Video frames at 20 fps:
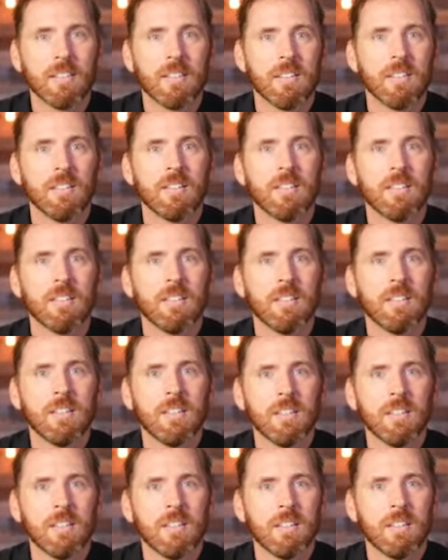
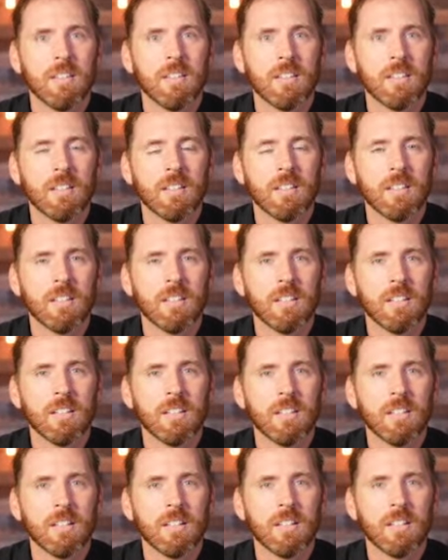
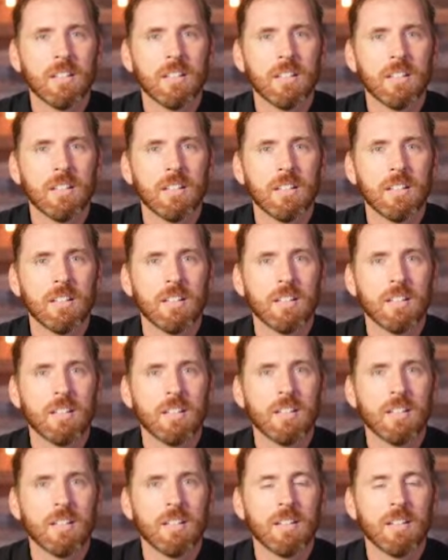
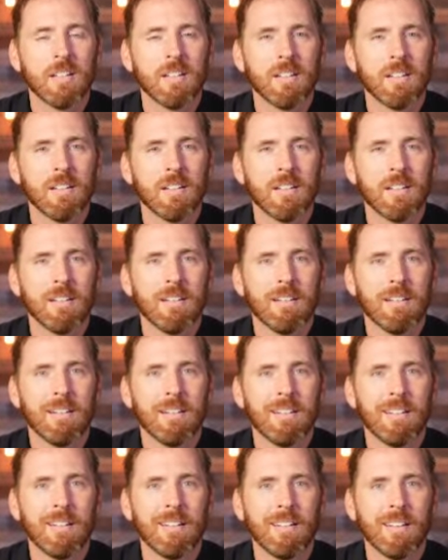
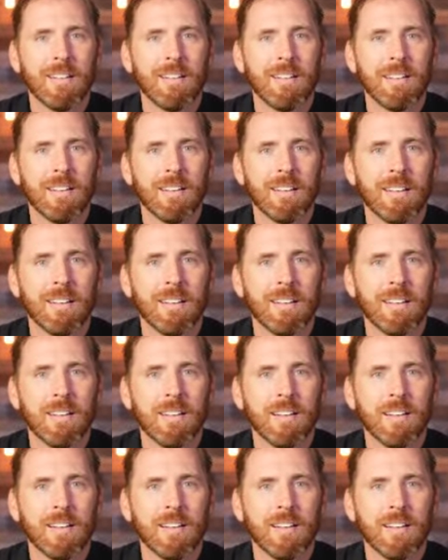
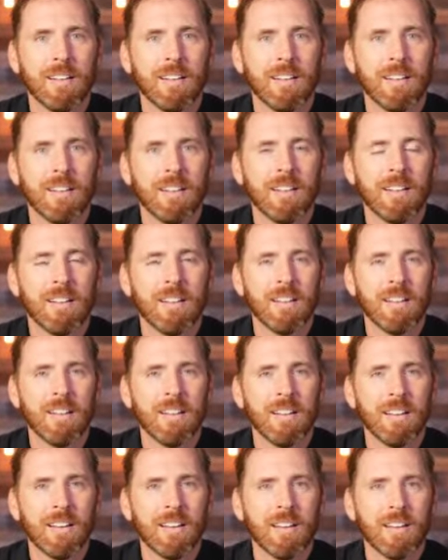
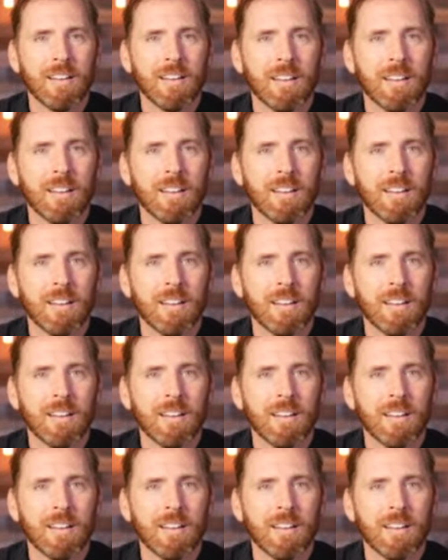(silent)